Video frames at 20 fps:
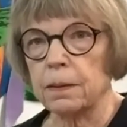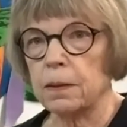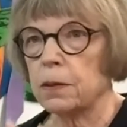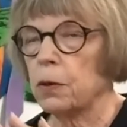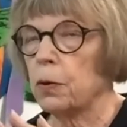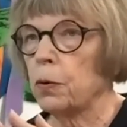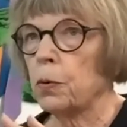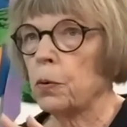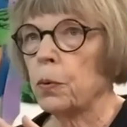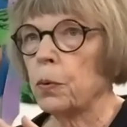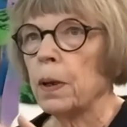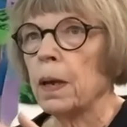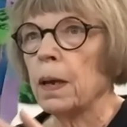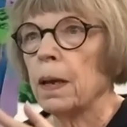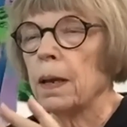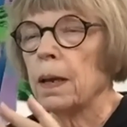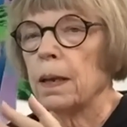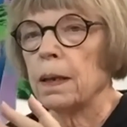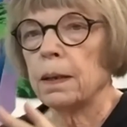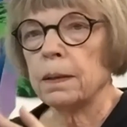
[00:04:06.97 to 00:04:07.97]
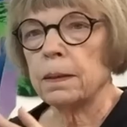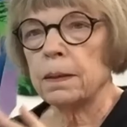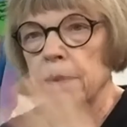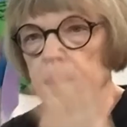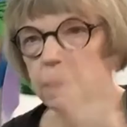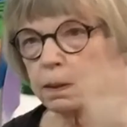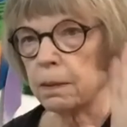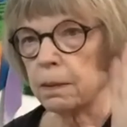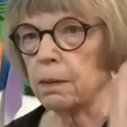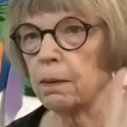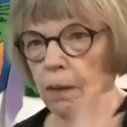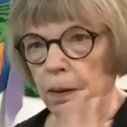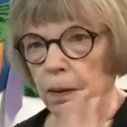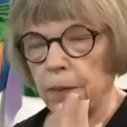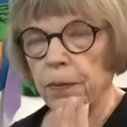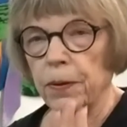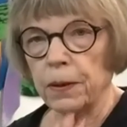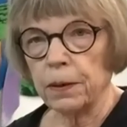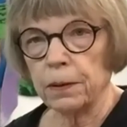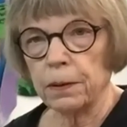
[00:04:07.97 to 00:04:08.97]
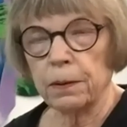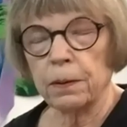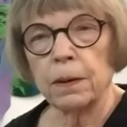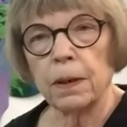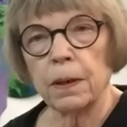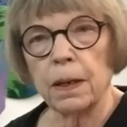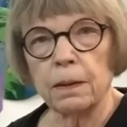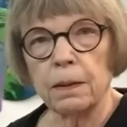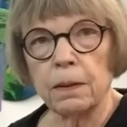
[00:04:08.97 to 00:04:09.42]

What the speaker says: so it's on there.